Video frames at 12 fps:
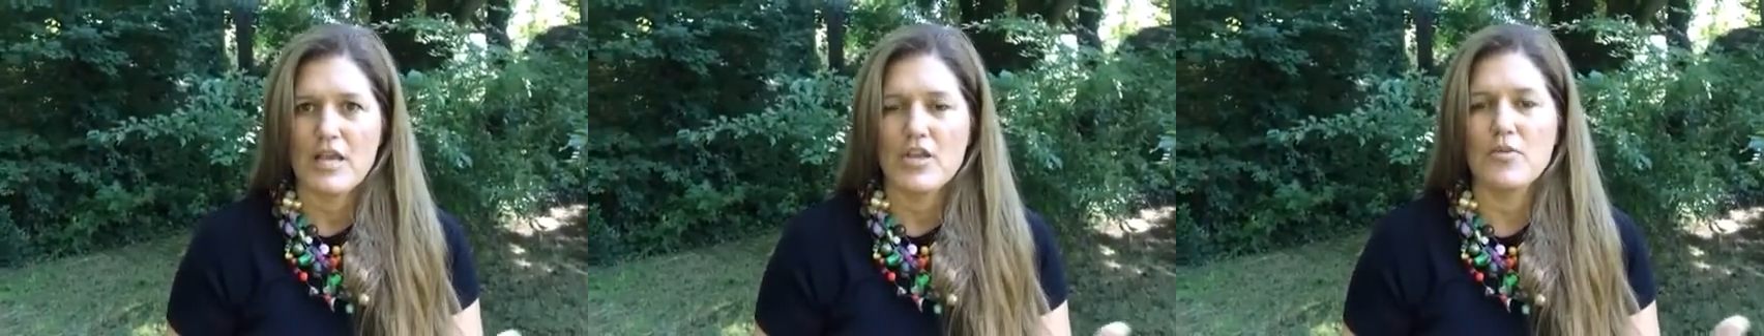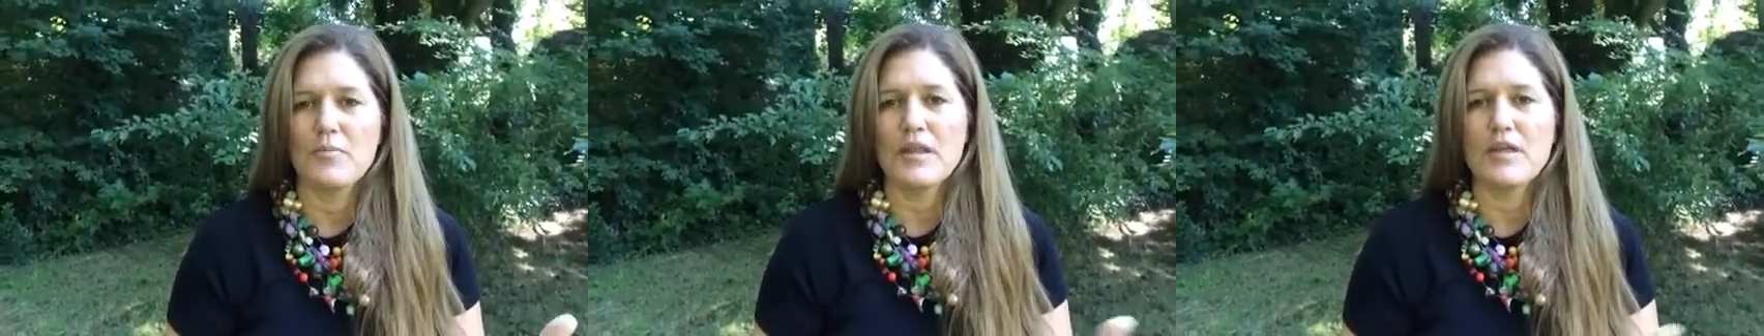
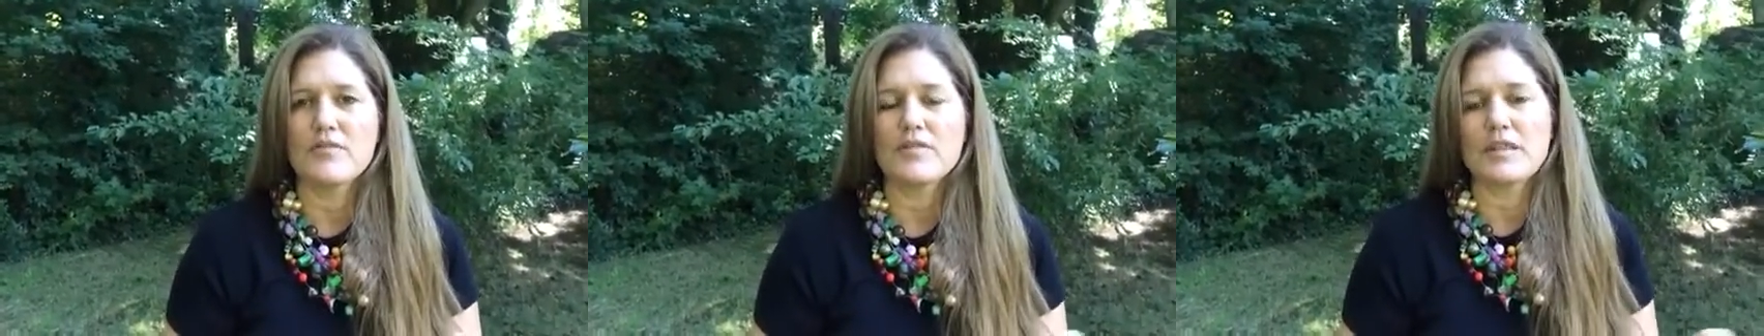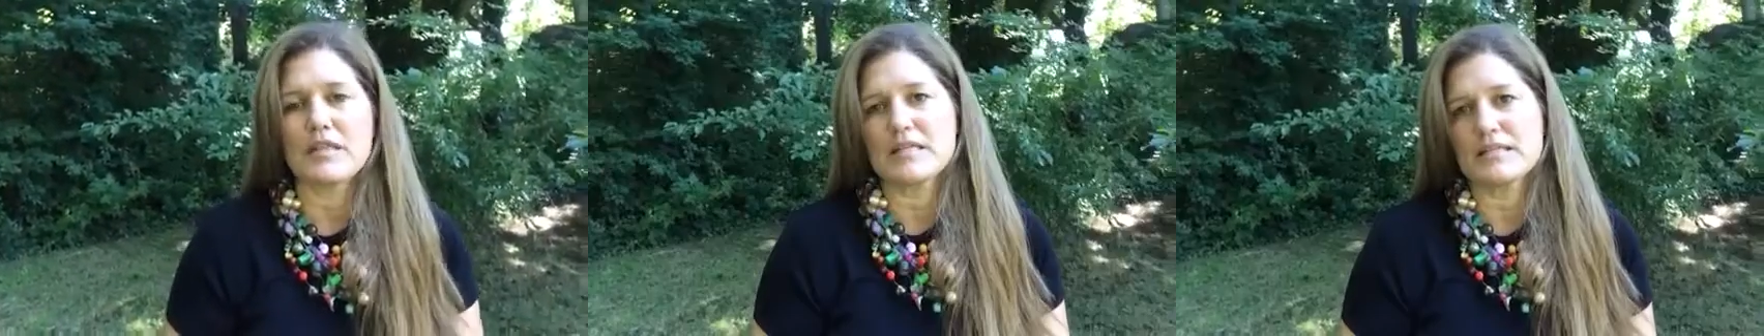Many of
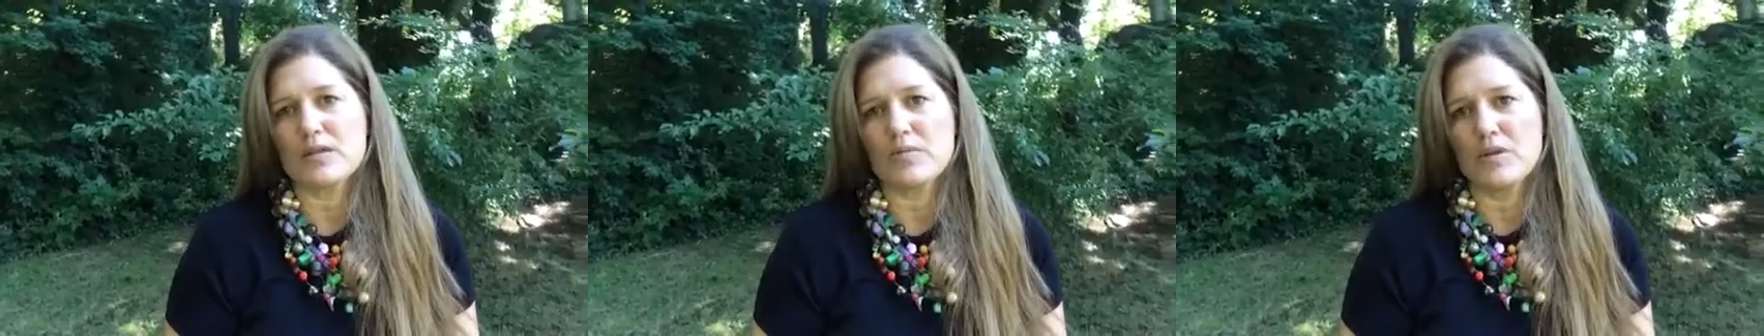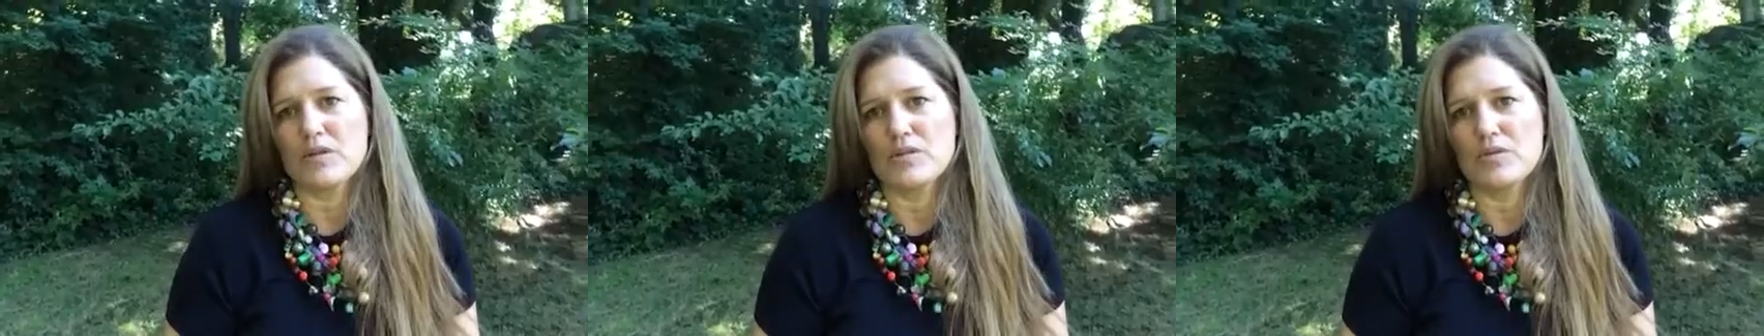the things that
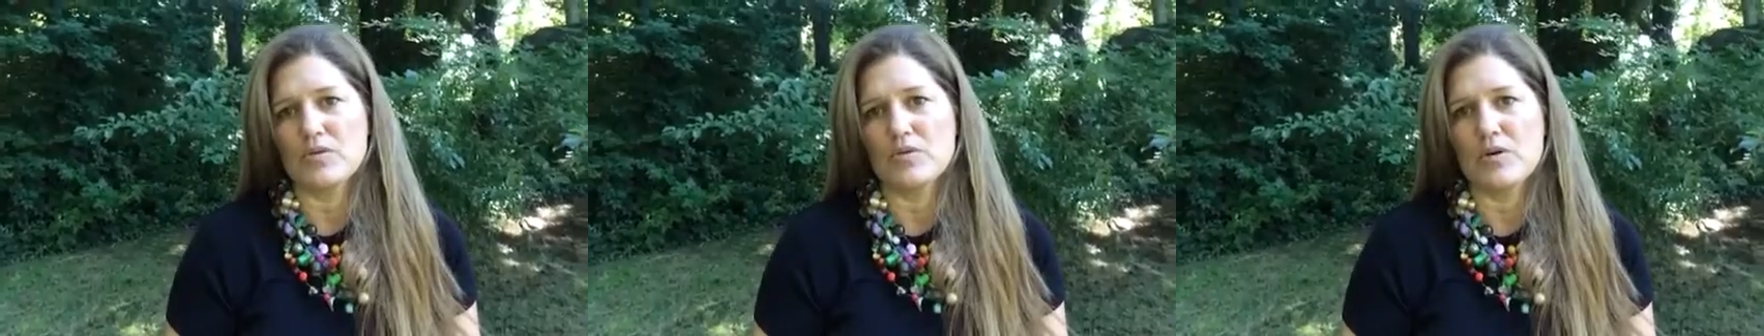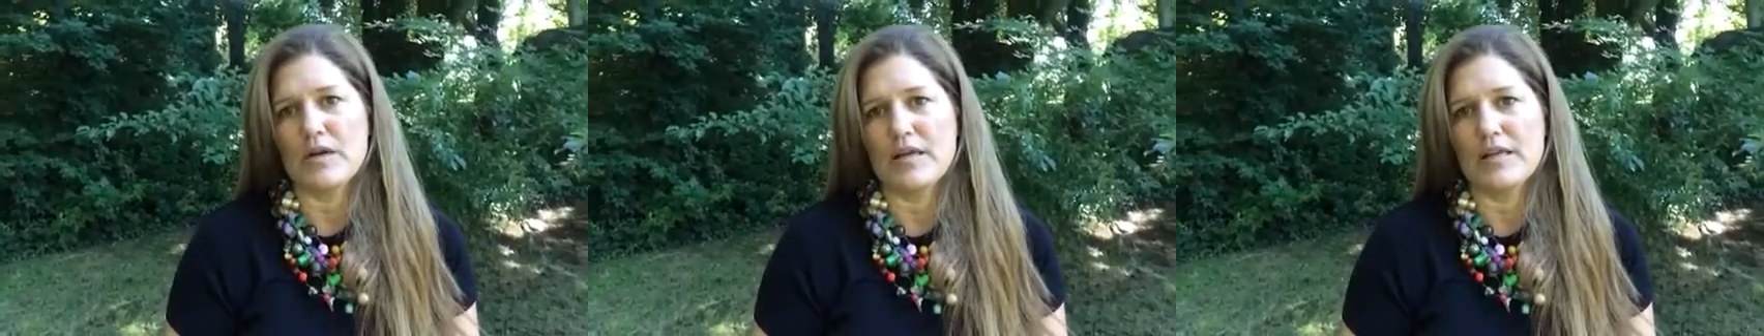we
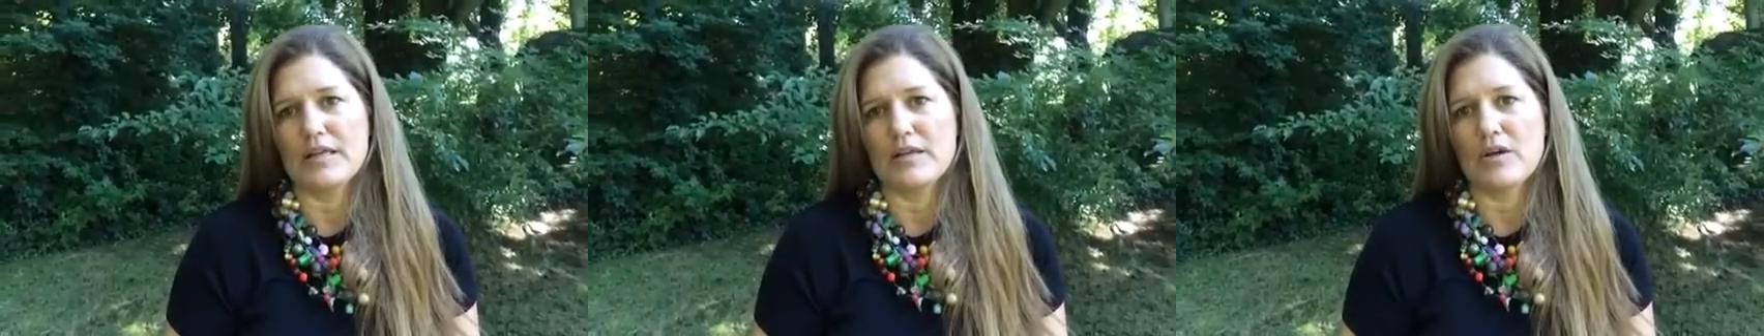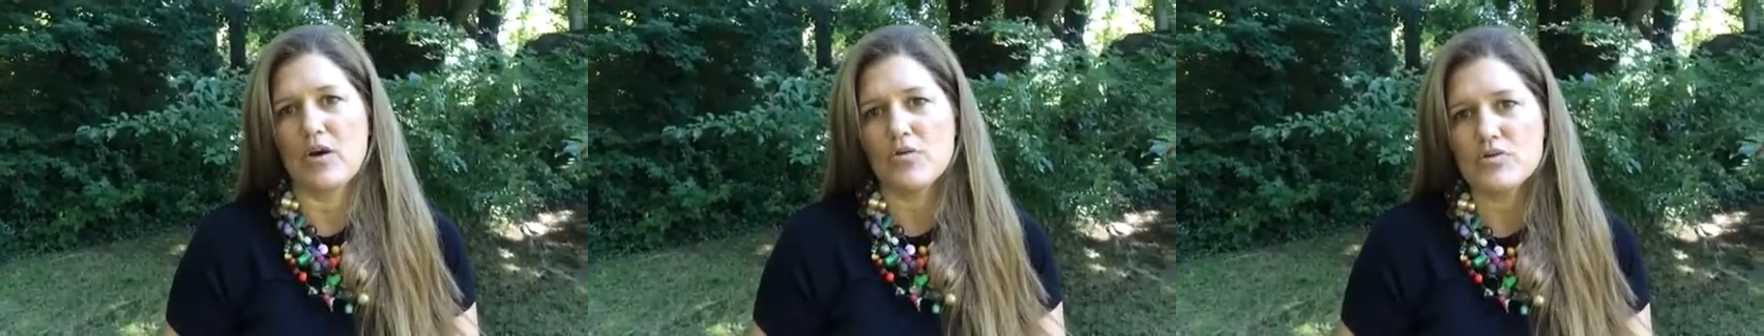do
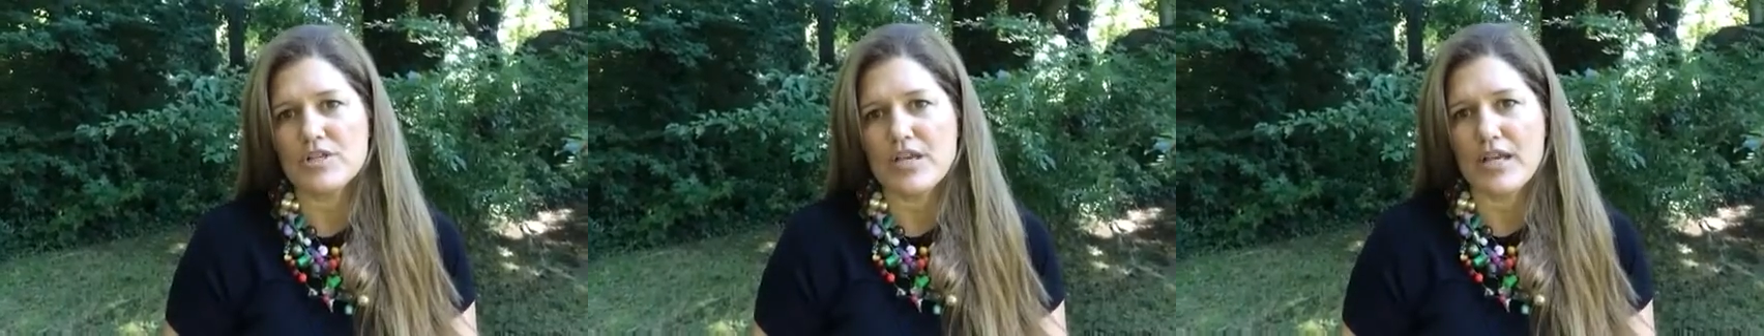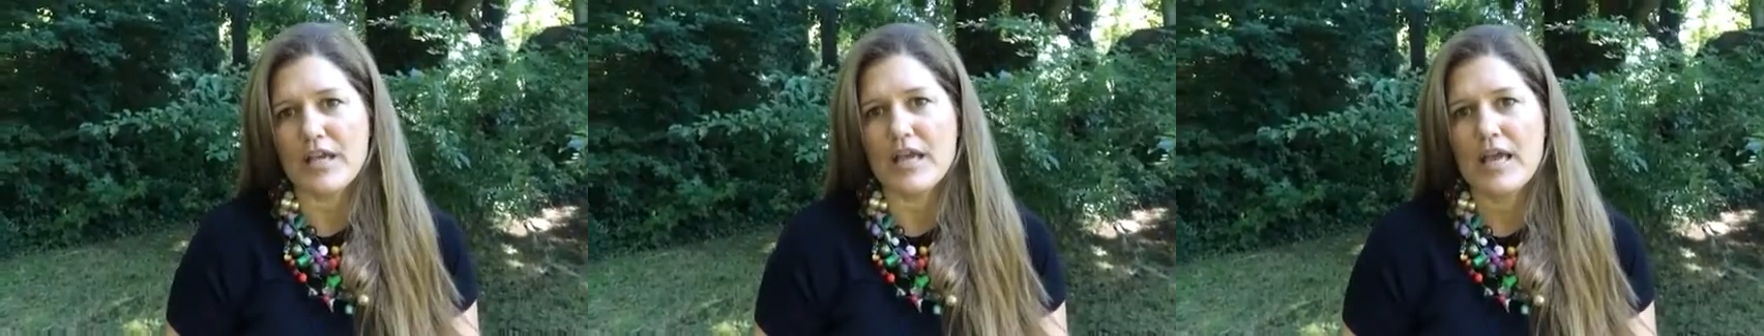in
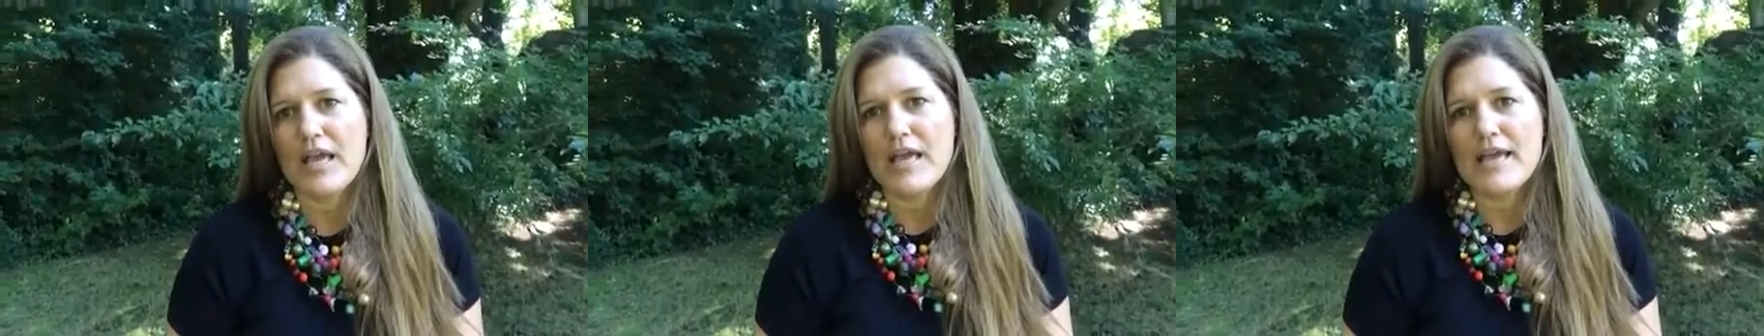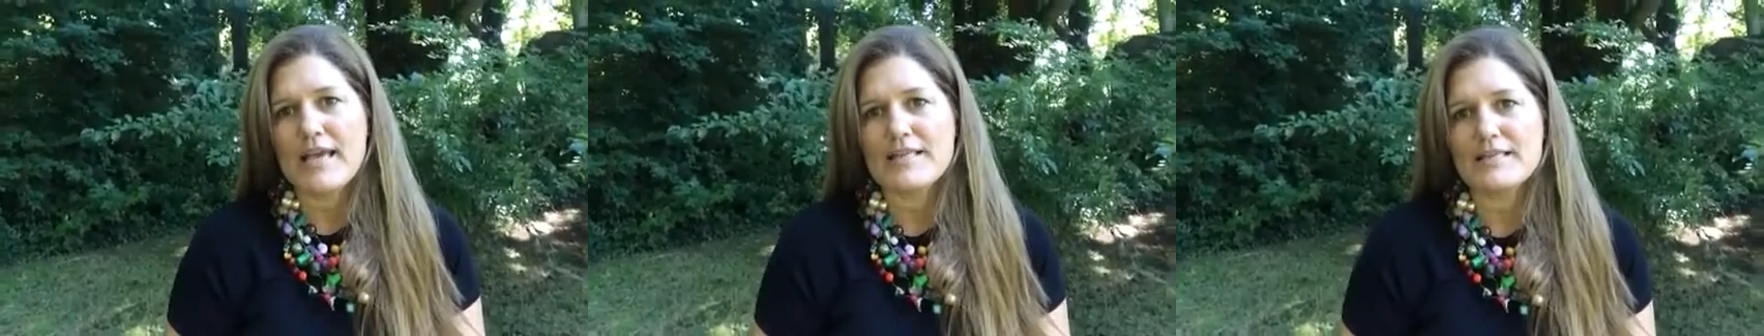coaching
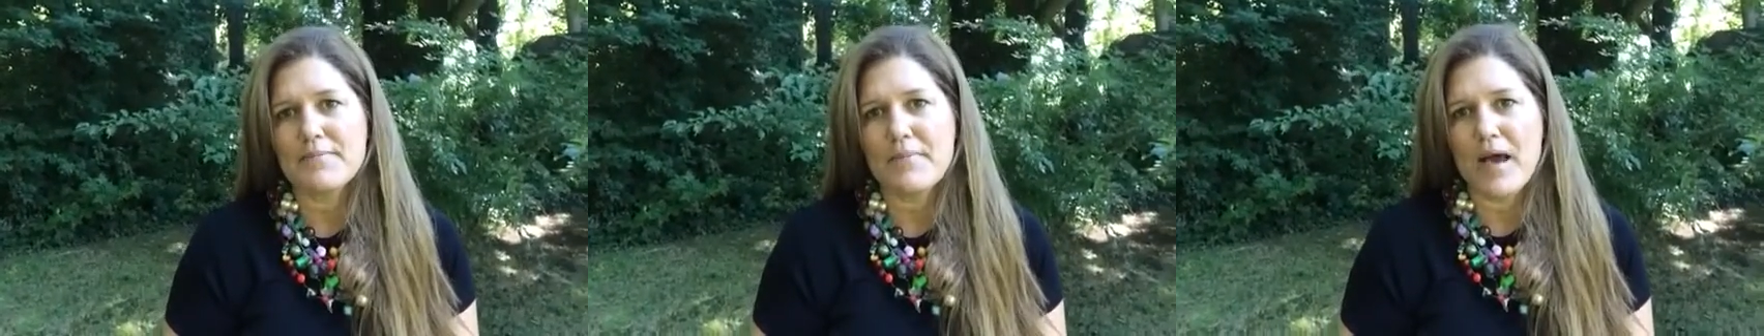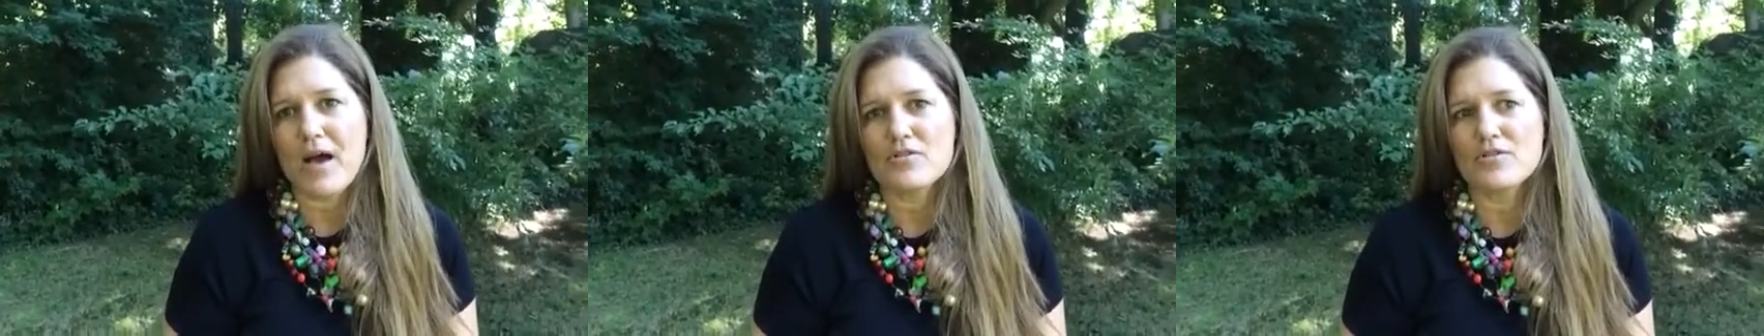is
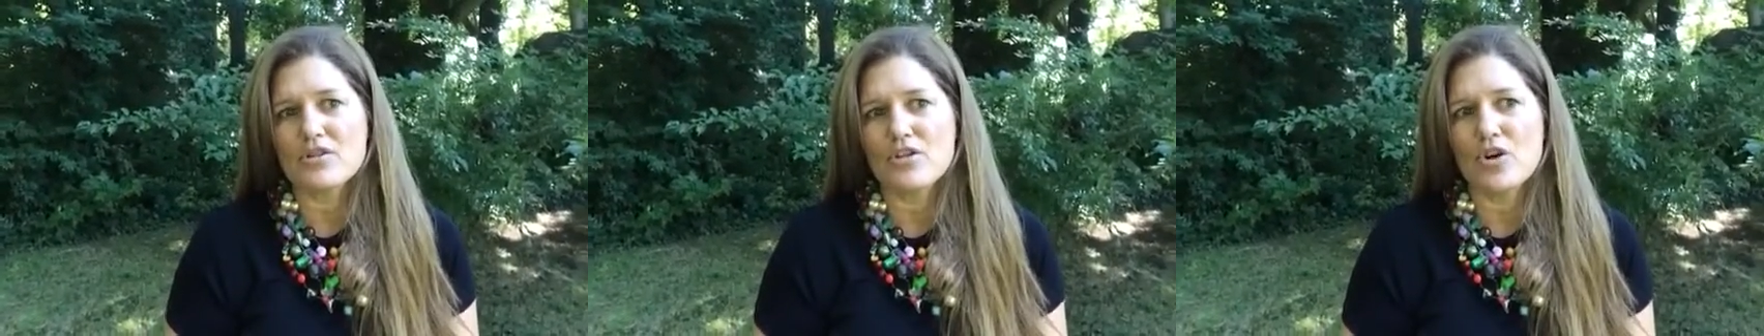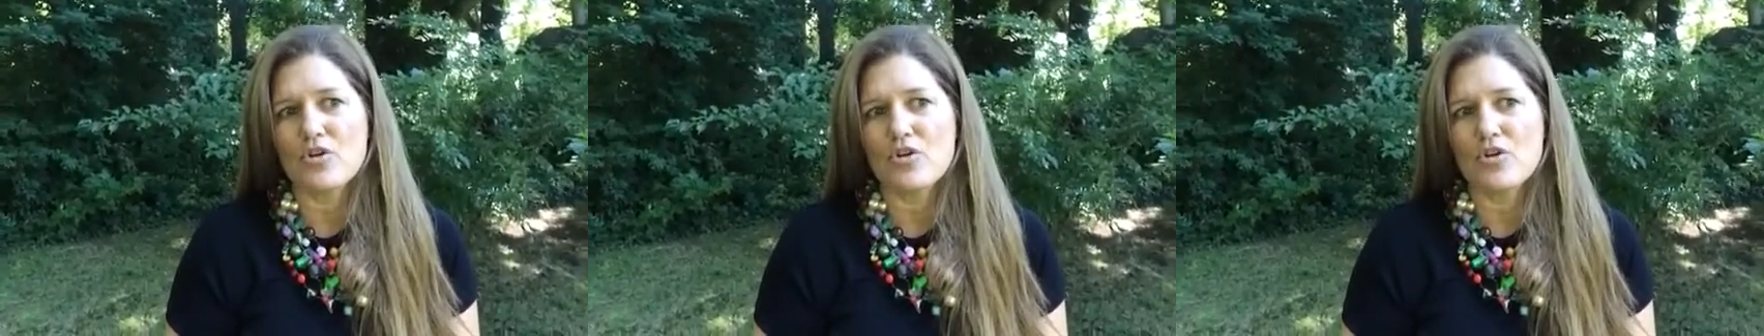about,